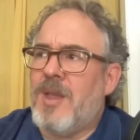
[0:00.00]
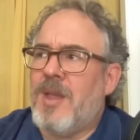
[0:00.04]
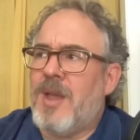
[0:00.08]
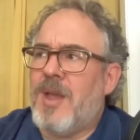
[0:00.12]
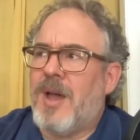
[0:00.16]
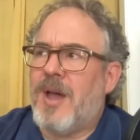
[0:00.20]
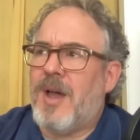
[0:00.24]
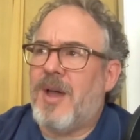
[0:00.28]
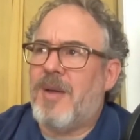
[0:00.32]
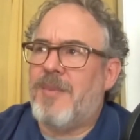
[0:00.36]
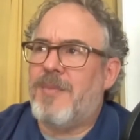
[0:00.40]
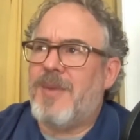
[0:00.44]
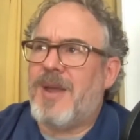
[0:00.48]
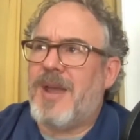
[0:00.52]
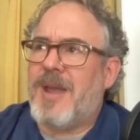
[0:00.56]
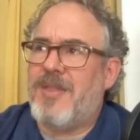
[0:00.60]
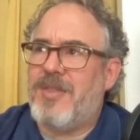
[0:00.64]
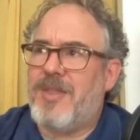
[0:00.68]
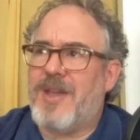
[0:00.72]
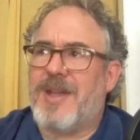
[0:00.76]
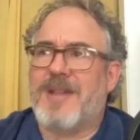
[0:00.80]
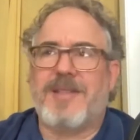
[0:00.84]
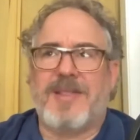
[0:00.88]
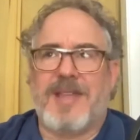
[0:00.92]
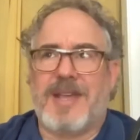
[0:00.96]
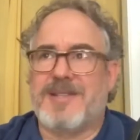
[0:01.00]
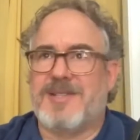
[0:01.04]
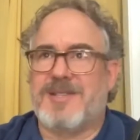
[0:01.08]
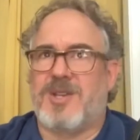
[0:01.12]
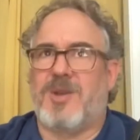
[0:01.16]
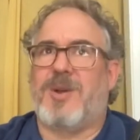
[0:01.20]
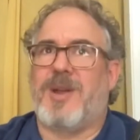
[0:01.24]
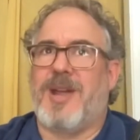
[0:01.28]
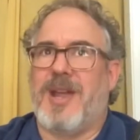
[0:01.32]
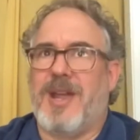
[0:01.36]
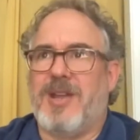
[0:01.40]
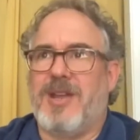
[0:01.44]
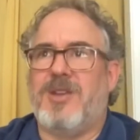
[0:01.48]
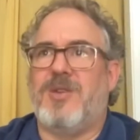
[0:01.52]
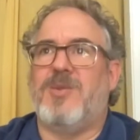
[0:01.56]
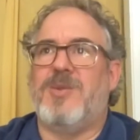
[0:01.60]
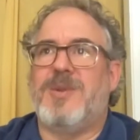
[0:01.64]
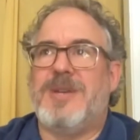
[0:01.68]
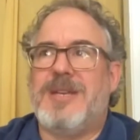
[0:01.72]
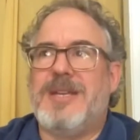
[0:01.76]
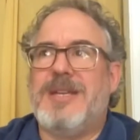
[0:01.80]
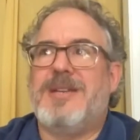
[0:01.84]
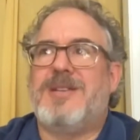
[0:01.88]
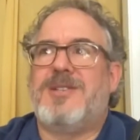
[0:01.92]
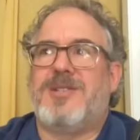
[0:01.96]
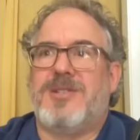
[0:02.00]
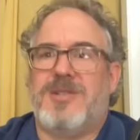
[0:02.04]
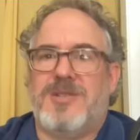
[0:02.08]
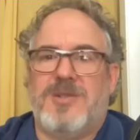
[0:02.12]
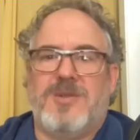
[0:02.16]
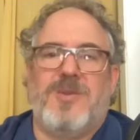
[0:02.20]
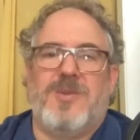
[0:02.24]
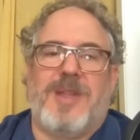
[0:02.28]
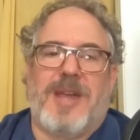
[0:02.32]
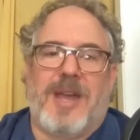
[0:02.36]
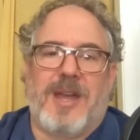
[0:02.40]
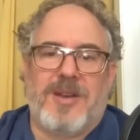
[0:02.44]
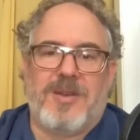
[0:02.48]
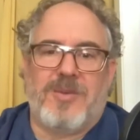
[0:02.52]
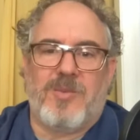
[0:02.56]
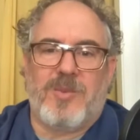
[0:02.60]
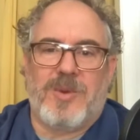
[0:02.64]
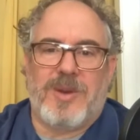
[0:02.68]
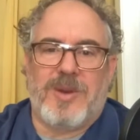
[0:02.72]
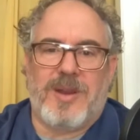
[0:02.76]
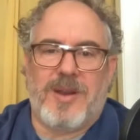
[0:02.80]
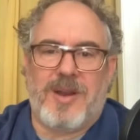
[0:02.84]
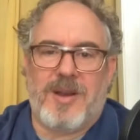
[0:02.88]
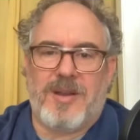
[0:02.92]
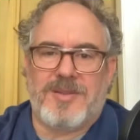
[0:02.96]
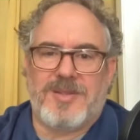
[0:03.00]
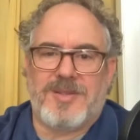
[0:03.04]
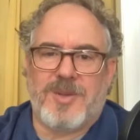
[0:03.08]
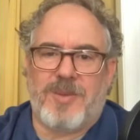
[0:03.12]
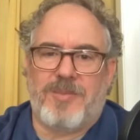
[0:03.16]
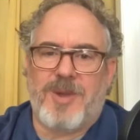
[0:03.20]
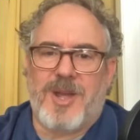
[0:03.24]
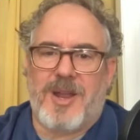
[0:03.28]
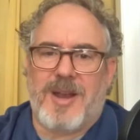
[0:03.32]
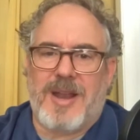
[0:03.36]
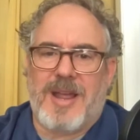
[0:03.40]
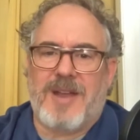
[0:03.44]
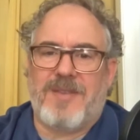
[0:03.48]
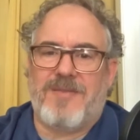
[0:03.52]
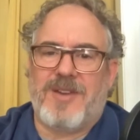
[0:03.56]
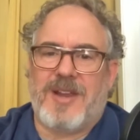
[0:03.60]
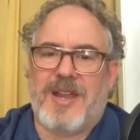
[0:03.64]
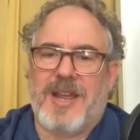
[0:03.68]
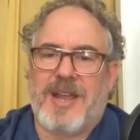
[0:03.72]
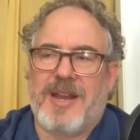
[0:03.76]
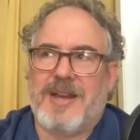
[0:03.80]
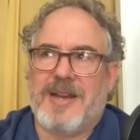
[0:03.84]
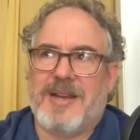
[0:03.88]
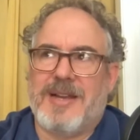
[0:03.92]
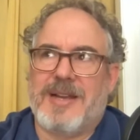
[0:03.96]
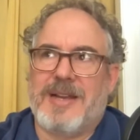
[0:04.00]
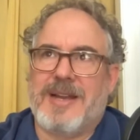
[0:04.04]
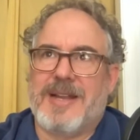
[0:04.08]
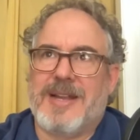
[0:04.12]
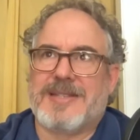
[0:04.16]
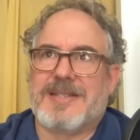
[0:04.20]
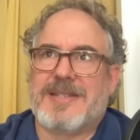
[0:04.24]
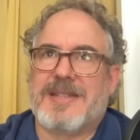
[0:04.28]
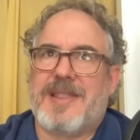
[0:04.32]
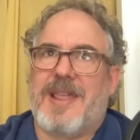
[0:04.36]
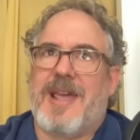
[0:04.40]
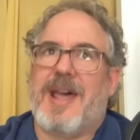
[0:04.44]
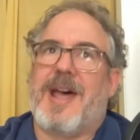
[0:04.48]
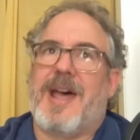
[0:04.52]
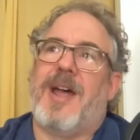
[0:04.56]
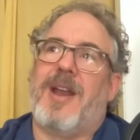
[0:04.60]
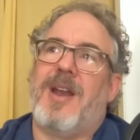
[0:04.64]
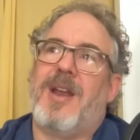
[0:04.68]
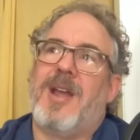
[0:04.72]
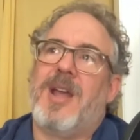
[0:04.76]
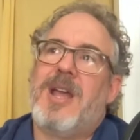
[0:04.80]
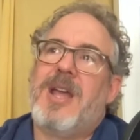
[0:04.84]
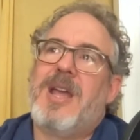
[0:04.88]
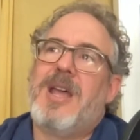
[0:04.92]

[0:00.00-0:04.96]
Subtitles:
And that's okay. You need to do that. And so I'm not advocating against that.